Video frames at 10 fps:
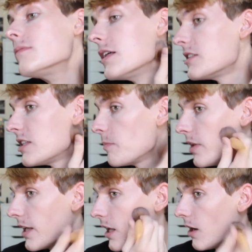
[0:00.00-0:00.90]
And
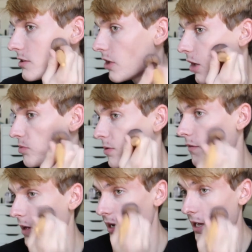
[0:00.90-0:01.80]
stippling it also helps
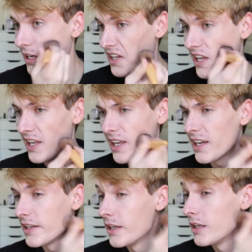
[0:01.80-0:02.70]
prevent
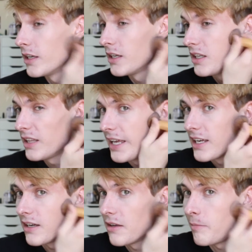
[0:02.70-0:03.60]
any,
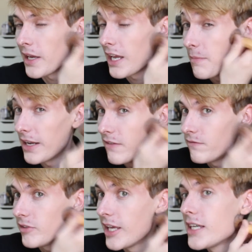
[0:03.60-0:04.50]
like, picking up any
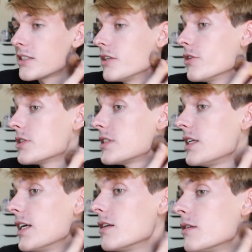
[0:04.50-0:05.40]
flakes on your
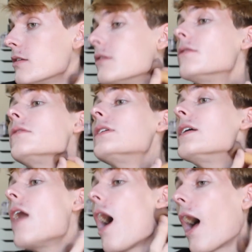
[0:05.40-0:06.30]
skin.
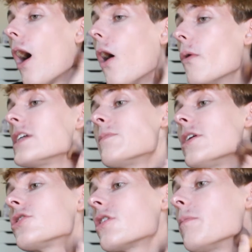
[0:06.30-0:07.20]
And always
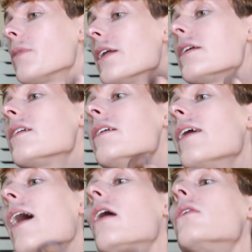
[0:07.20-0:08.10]
make sure to blend it
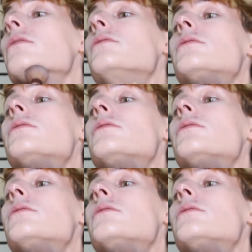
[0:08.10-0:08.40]
down.